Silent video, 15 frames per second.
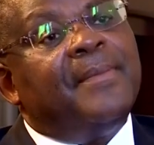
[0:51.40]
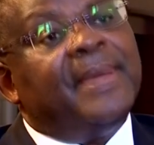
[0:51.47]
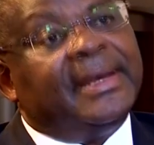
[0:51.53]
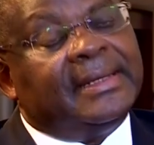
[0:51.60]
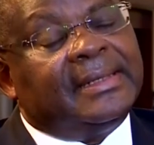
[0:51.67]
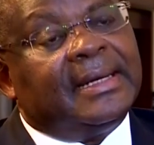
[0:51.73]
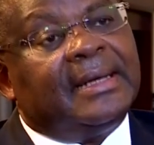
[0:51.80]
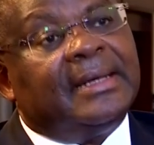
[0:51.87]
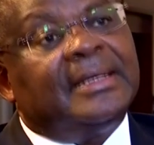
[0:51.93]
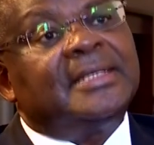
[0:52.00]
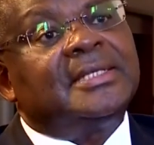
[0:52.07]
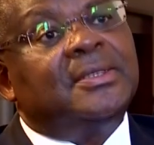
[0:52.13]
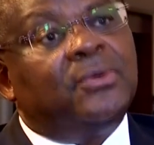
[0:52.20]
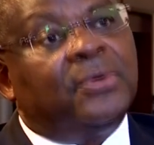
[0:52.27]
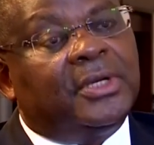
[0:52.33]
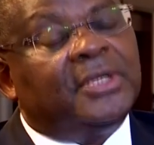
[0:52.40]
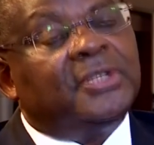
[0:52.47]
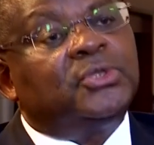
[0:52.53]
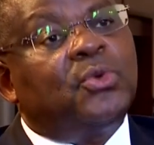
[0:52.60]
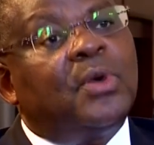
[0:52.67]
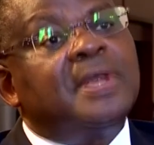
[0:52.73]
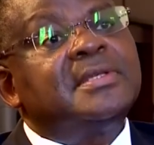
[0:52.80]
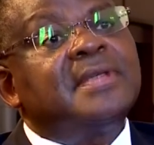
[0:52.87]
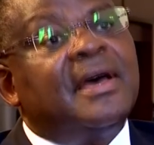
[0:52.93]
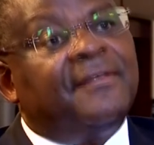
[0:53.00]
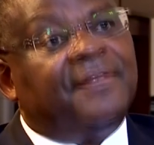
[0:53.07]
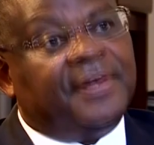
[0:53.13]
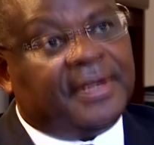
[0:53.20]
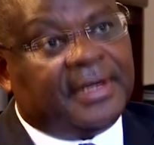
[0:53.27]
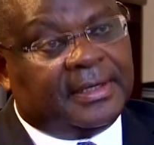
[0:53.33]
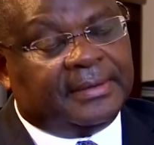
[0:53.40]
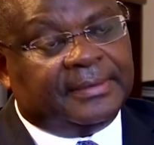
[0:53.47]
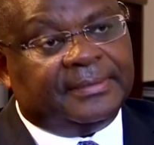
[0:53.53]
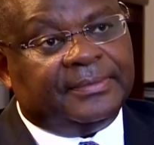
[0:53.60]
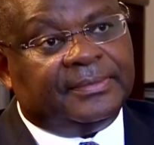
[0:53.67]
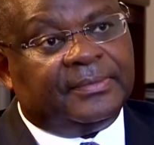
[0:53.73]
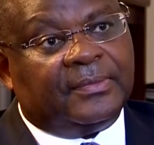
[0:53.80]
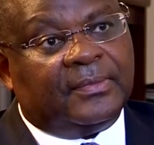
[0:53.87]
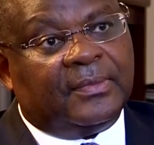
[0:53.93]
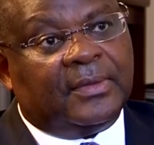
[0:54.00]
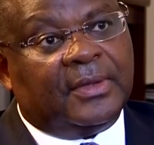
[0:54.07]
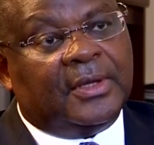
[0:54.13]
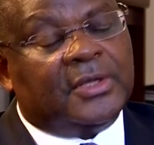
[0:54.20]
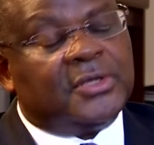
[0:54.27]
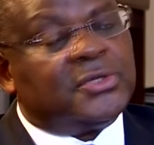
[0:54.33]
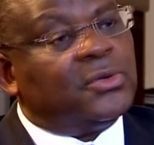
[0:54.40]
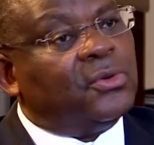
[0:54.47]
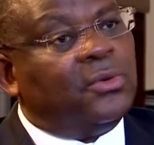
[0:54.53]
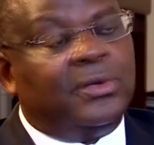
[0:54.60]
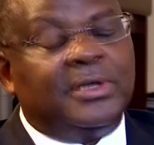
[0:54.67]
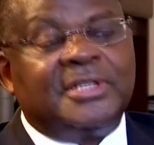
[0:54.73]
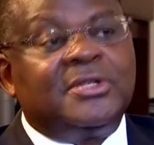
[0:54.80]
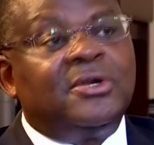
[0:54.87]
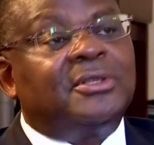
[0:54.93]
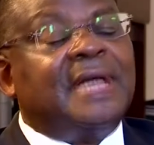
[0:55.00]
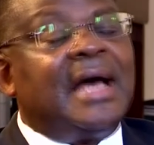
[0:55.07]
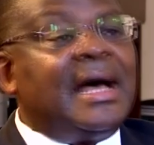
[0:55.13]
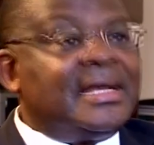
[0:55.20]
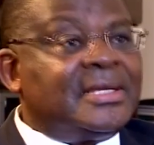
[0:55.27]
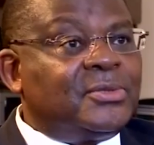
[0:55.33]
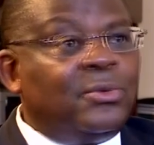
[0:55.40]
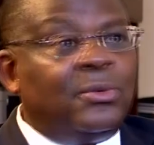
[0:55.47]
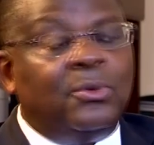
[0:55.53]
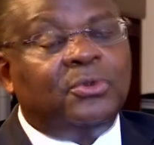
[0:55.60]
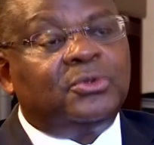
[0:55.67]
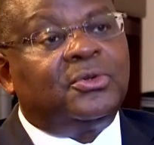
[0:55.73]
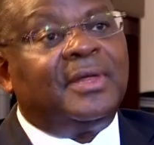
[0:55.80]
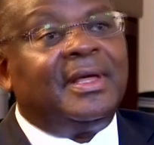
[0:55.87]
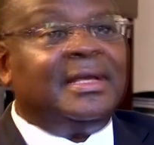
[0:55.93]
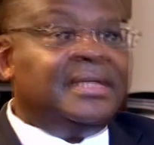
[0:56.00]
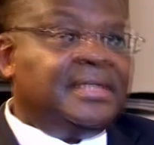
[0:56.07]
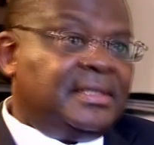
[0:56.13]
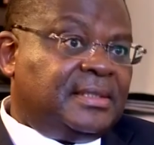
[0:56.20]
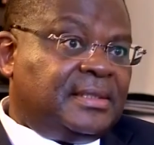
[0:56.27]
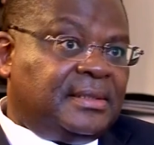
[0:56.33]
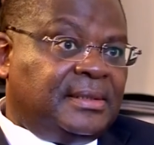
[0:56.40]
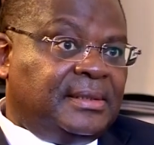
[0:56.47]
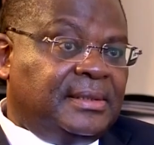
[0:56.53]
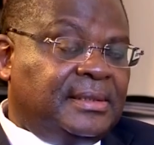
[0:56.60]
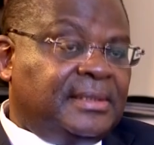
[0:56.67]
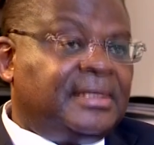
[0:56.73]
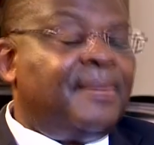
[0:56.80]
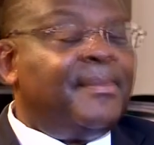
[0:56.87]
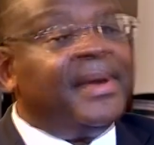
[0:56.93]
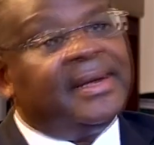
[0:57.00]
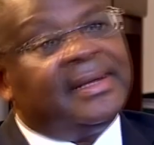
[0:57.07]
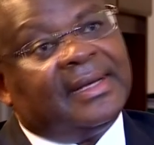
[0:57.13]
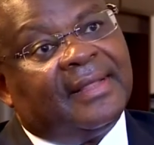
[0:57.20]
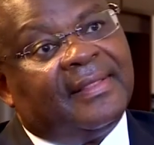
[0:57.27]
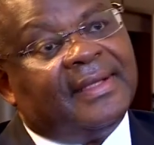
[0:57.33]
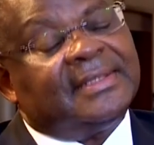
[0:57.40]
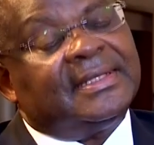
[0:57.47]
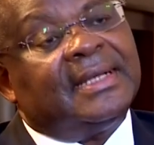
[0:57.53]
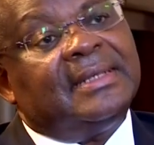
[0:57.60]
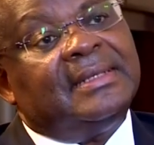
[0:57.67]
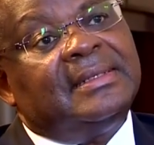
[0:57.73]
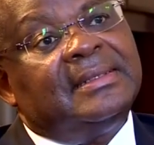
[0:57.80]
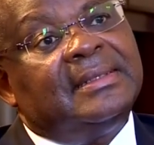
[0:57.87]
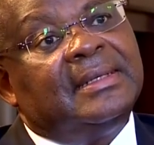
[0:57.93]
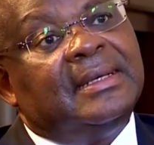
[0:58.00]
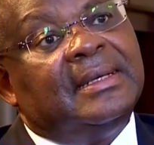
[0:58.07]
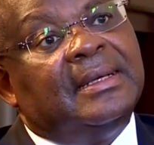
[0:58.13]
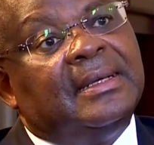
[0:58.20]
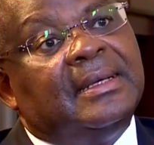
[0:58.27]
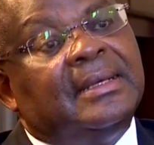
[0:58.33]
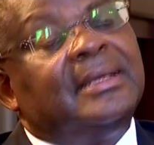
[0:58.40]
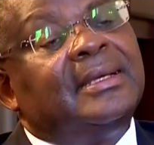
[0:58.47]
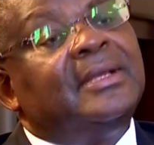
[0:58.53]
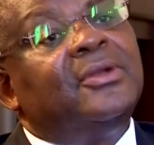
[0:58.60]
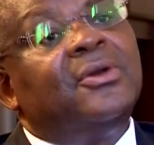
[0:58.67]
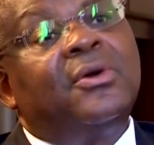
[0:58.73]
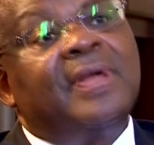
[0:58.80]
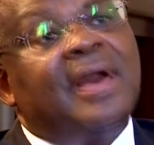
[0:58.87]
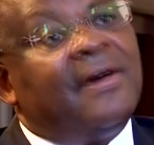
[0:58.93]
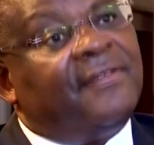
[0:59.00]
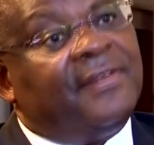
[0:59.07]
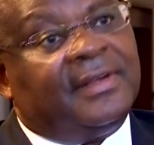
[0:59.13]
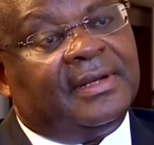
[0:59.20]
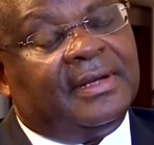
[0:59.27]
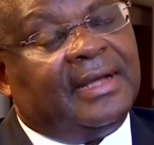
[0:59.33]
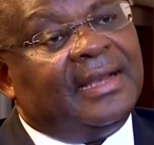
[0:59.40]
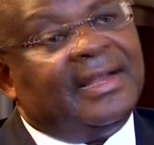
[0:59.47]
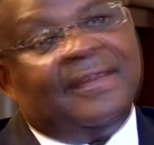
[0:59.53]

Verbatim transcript: America is looking towards Africa. So it's not us who look to the east, it is America that had ignored Africa.